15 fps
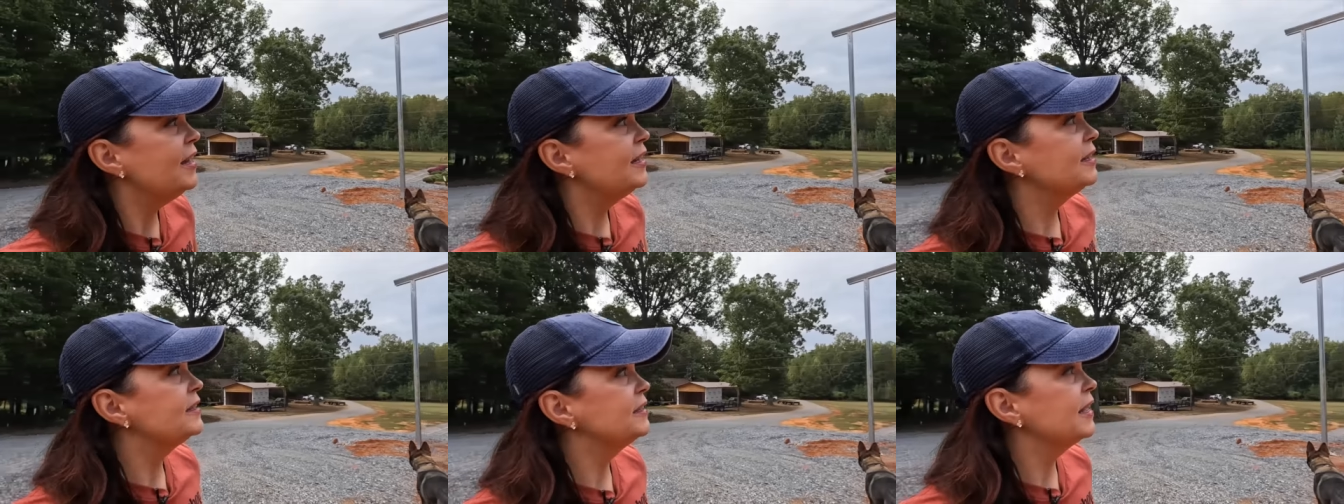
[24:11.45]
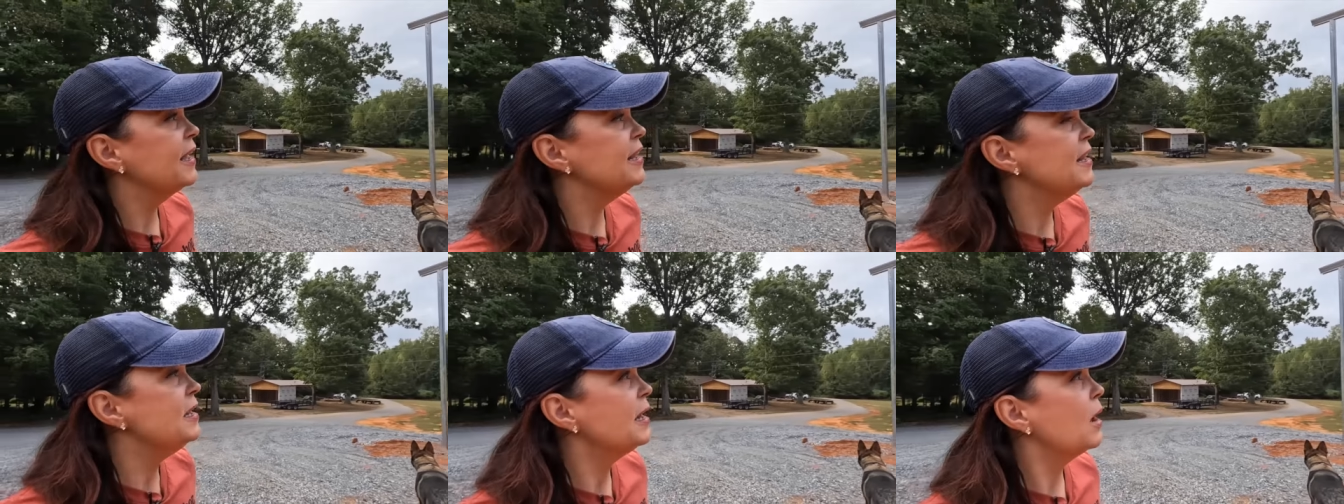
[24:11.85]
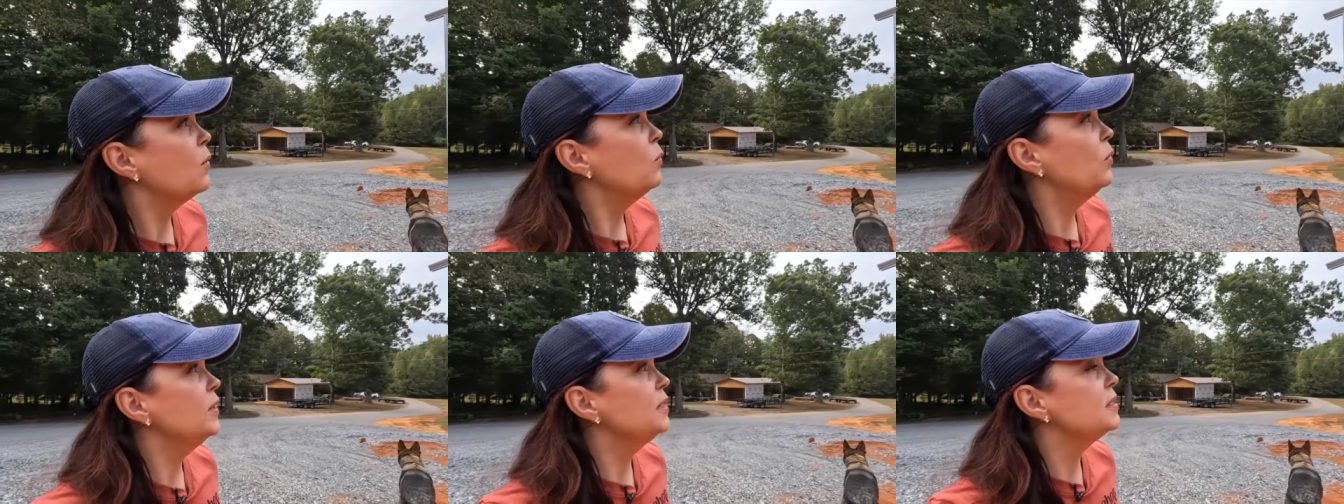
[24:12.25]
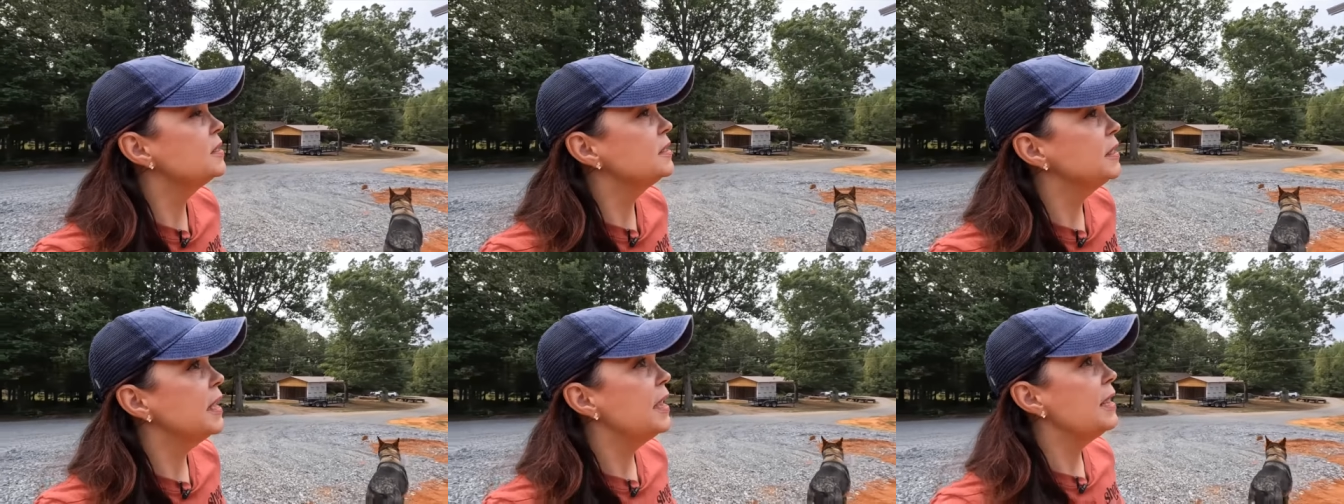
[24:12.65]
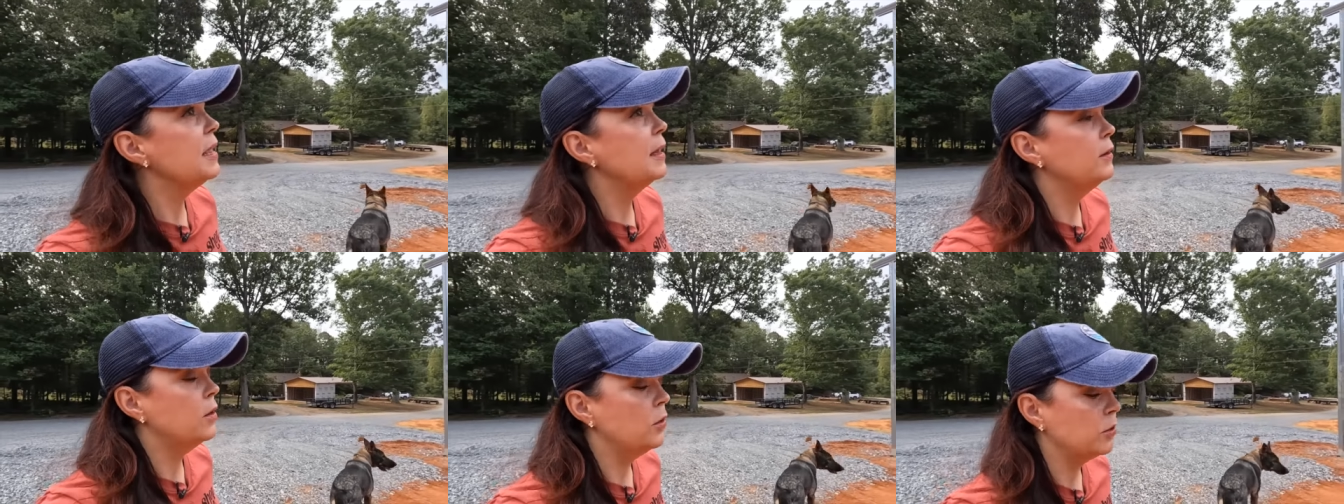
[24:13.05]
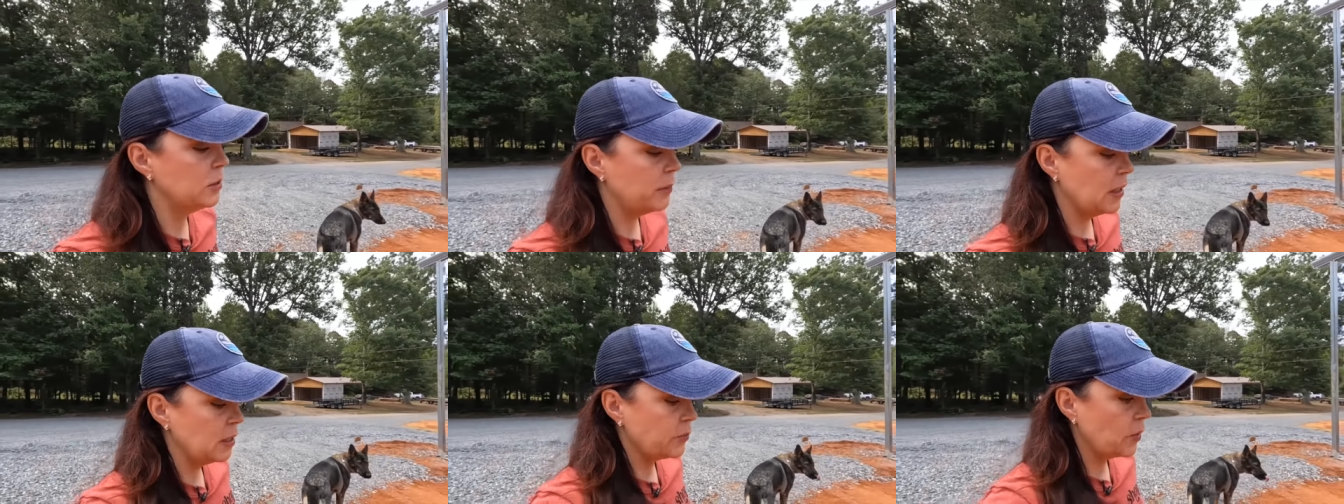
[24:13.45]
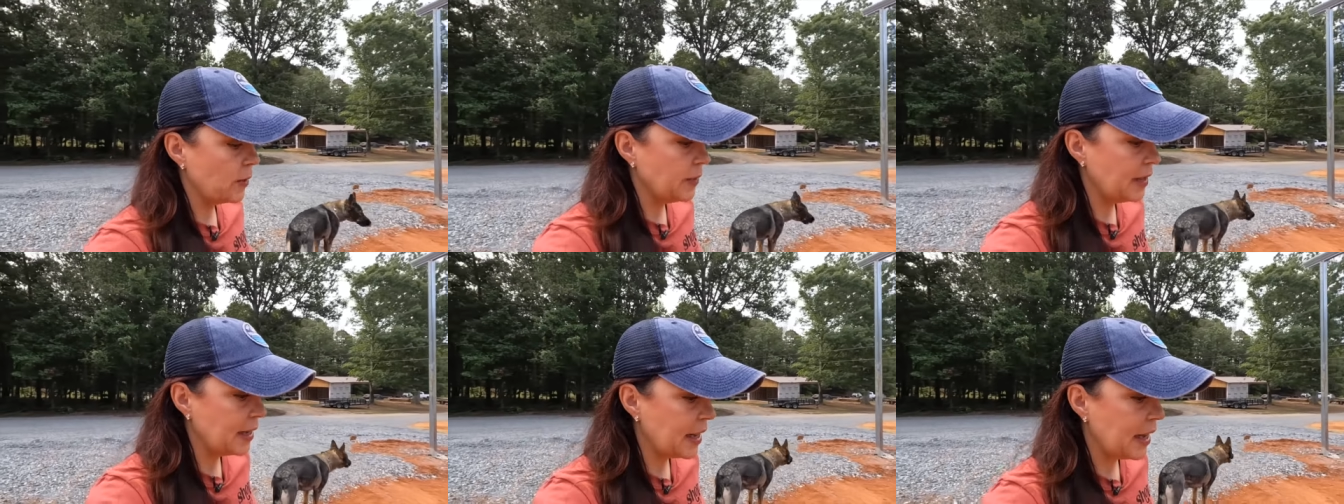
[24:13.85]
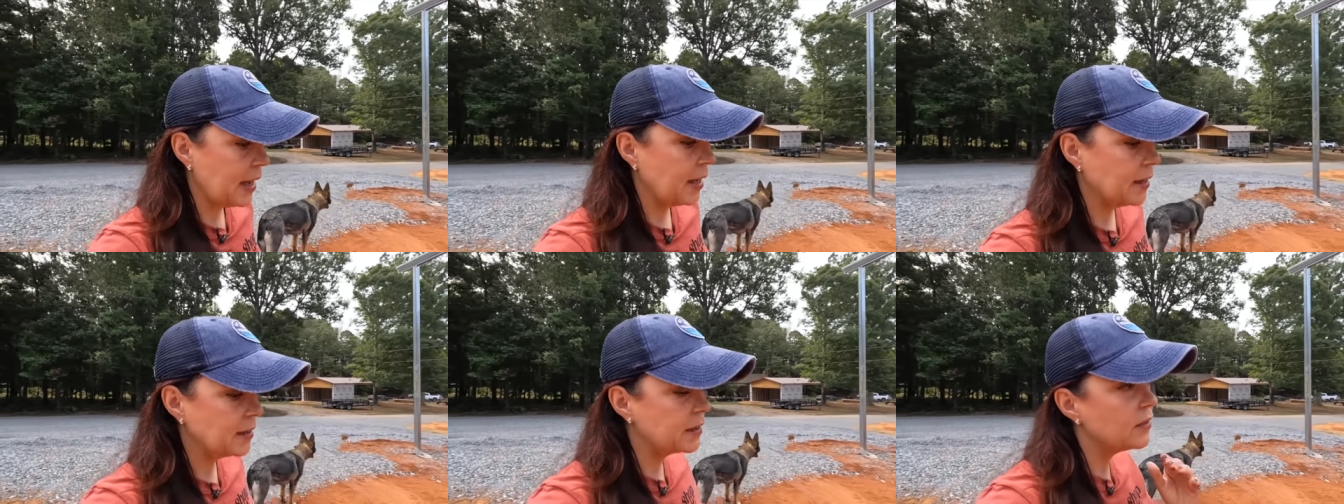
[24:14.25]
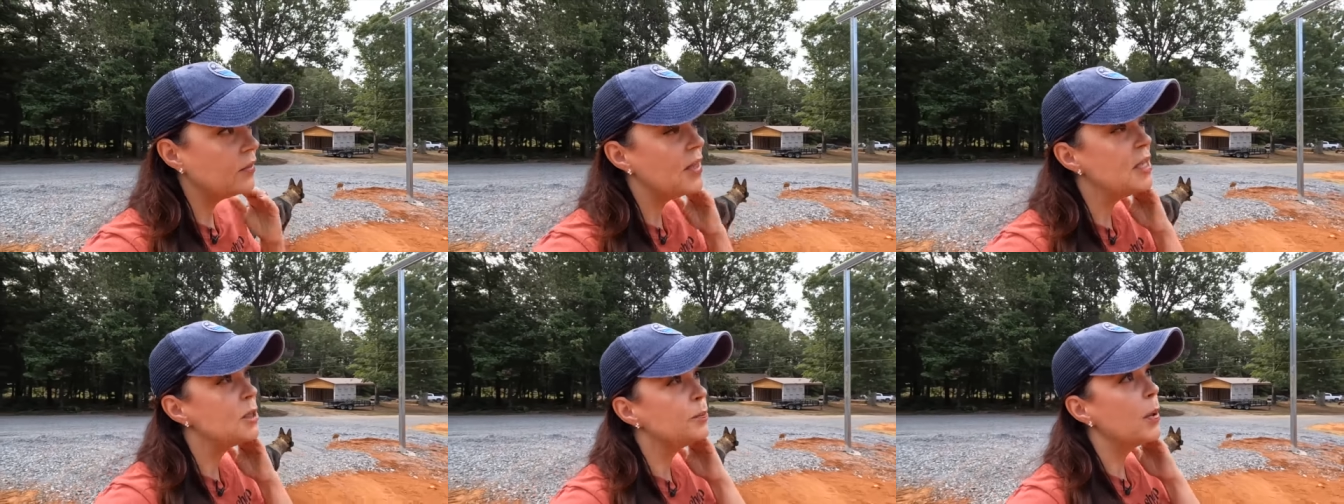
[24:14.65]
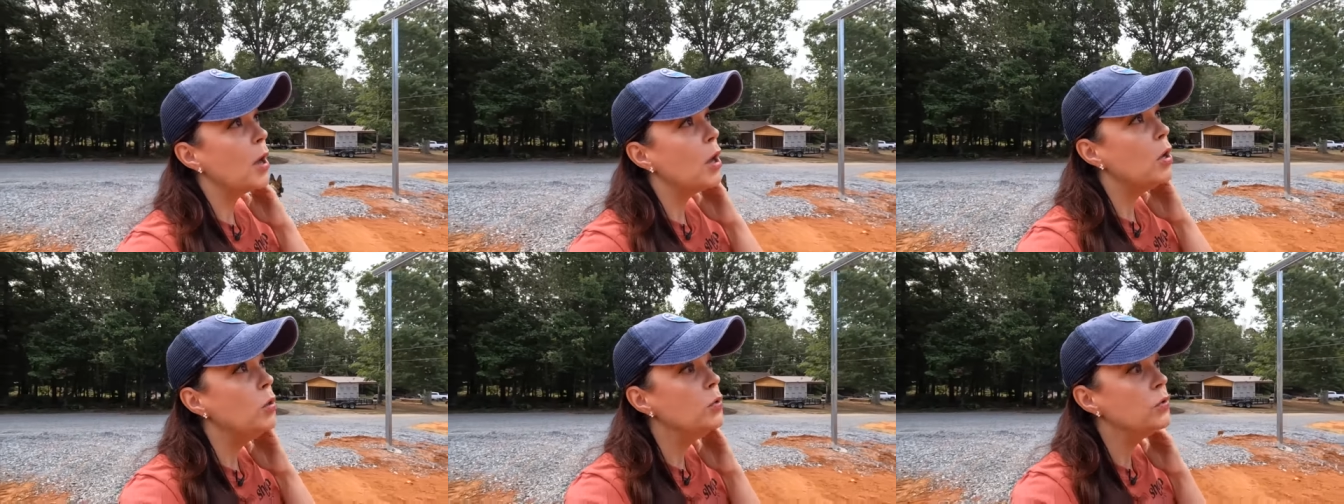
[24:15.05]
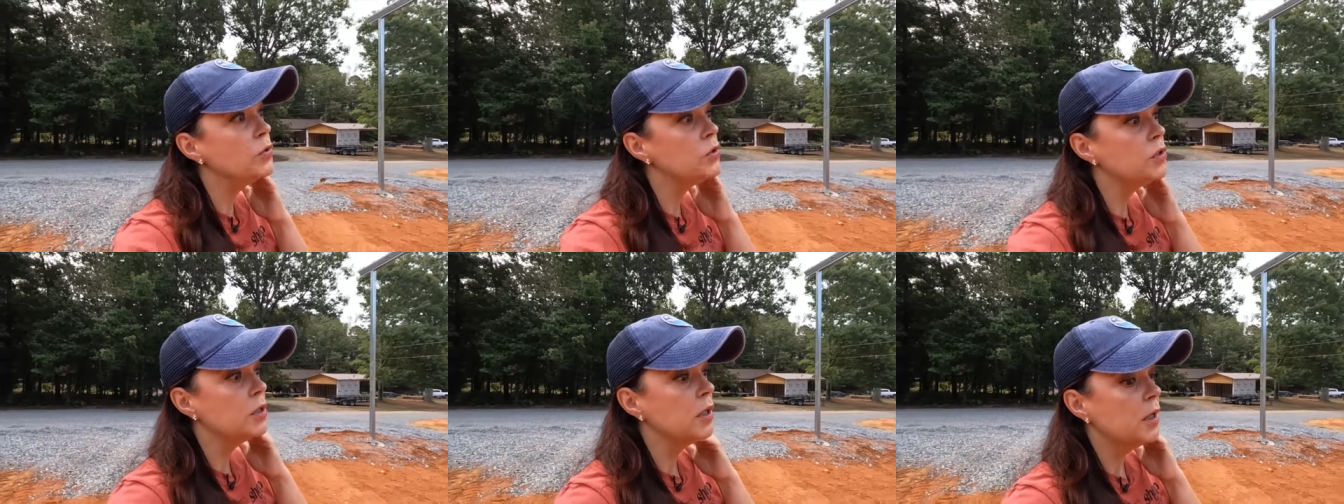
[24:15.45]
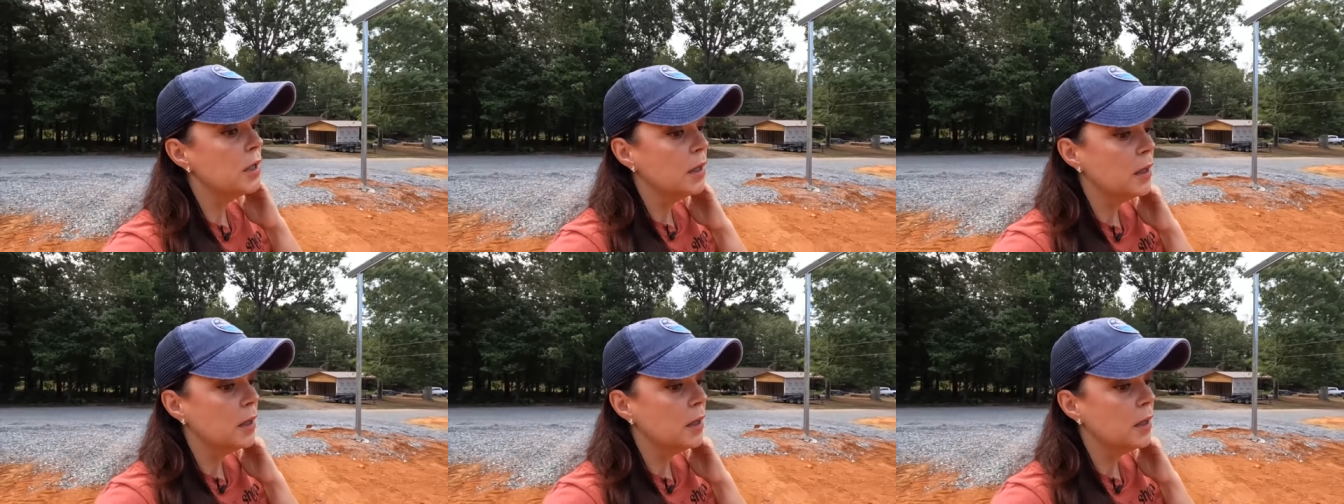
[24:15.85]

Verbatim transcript: and exciting. I want to say, I know somebody's probably going to ask, these posts,